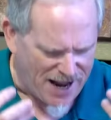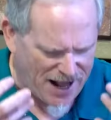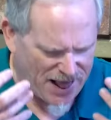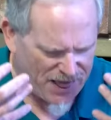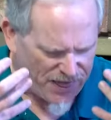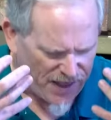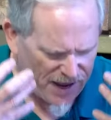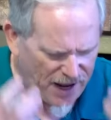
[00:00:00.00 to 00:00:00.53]

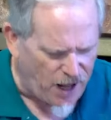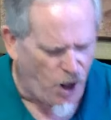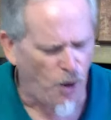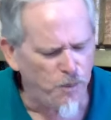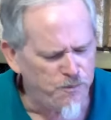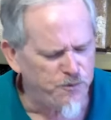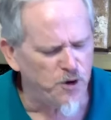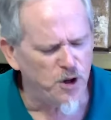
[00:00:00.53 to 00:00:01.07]
the
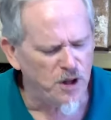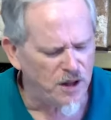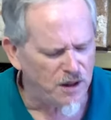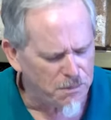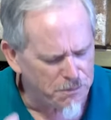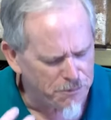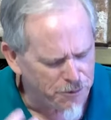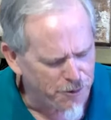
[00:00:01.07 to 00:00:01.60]
helpful
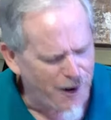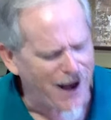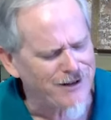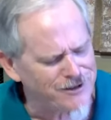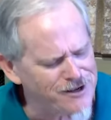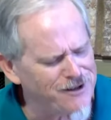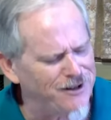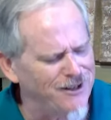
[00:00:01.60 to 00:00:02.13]

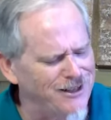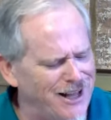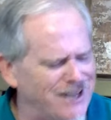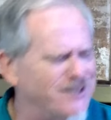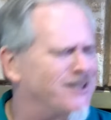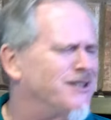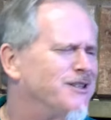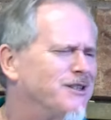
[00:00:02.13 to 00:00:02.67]
practical
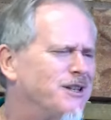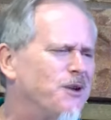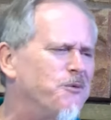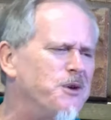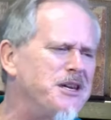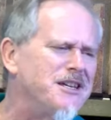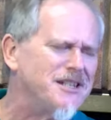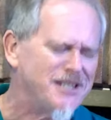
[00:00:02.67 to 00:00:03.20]
lessons that we
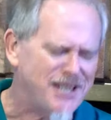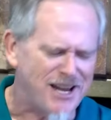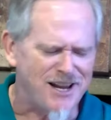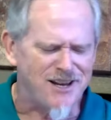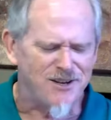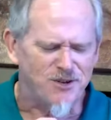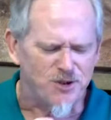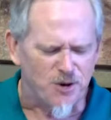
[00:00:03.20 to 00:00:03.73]
can
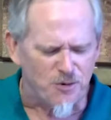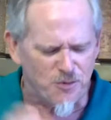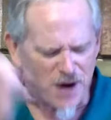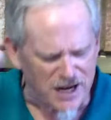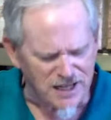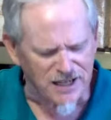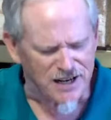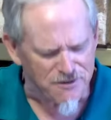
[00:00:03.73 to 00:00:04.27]
take
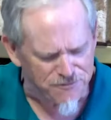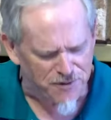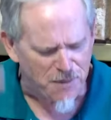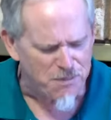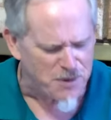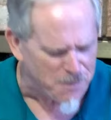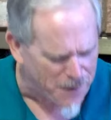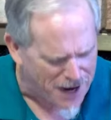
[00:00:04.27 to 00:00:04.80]
directly from
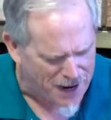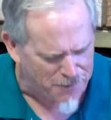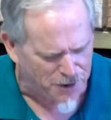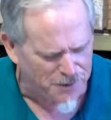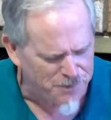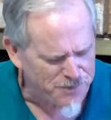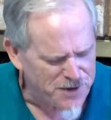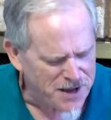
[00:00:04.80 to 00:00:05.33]
the
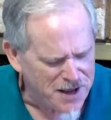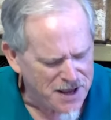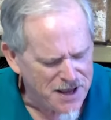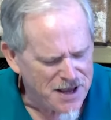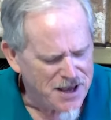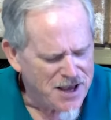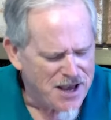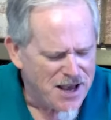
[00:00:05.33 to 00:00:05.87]
Bible,
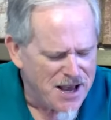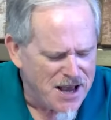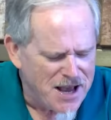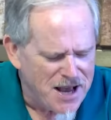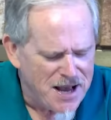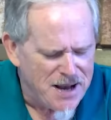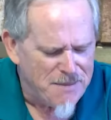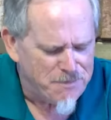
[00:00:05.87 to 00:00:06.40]

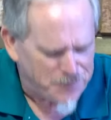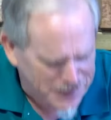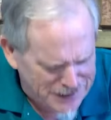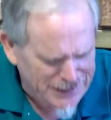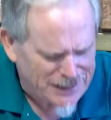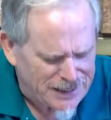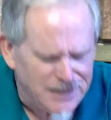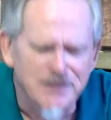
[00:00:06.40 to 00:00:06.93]

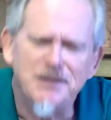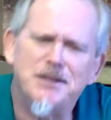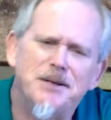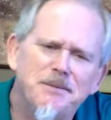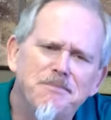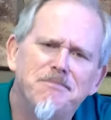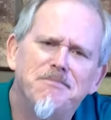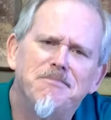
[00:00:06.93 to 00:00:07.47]
please
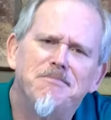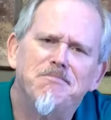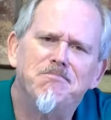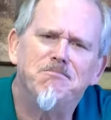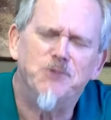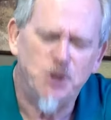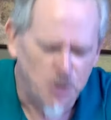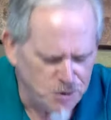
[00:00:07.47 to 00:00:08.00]

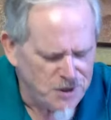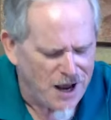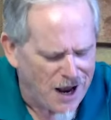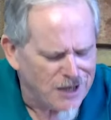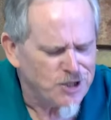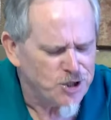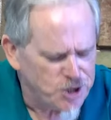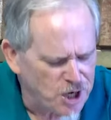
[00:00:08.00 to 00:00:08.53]
do
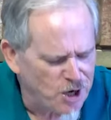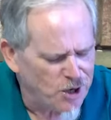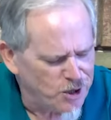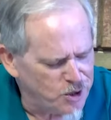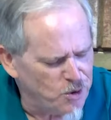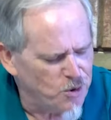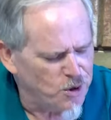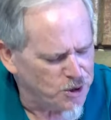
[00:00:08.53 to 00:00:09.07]
not share
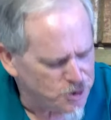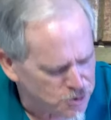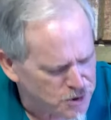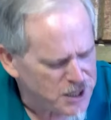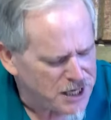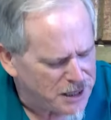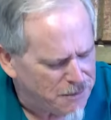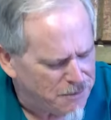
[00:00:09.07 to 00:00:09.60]
your
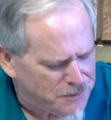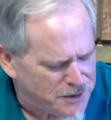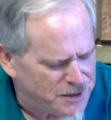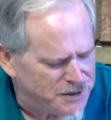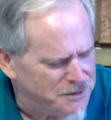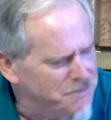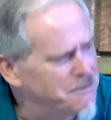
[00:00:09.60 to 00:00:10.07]
dreams.